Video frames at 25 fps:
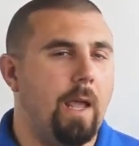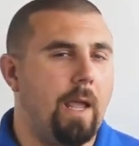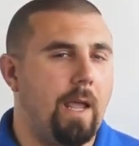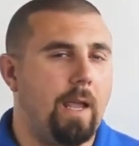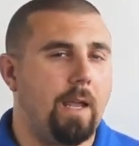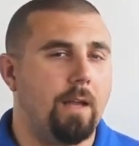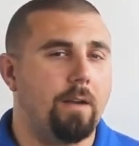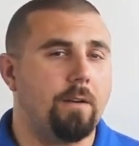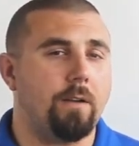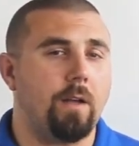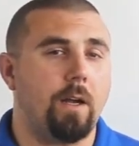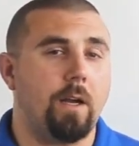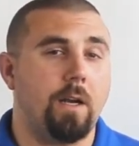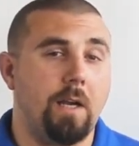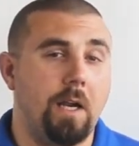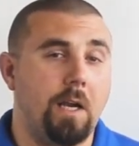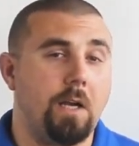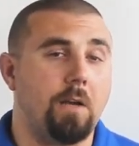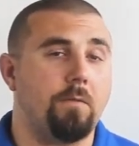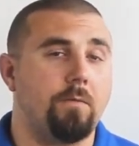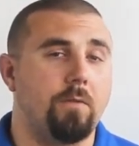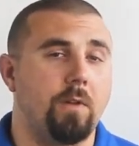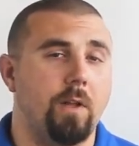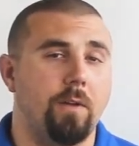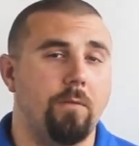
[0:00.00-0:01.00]
and an
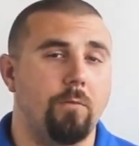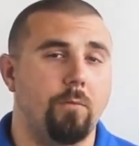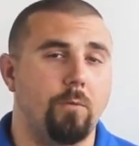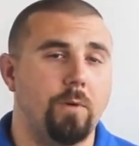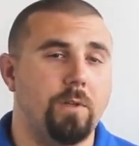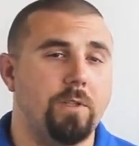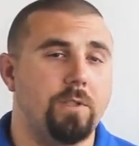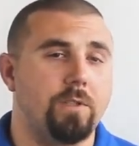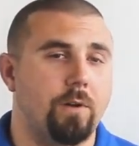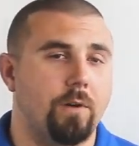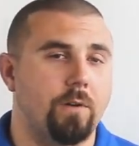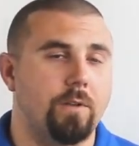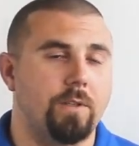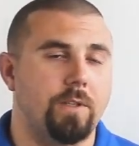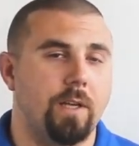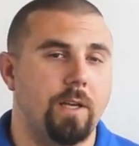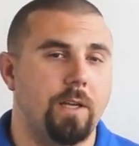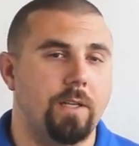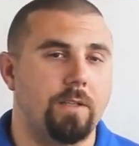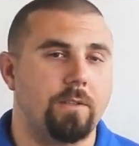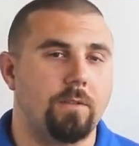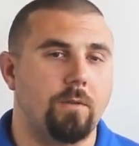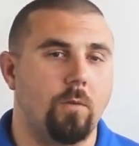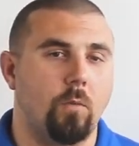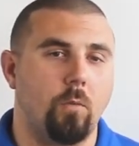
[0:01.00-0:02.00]
end-of-life restart test,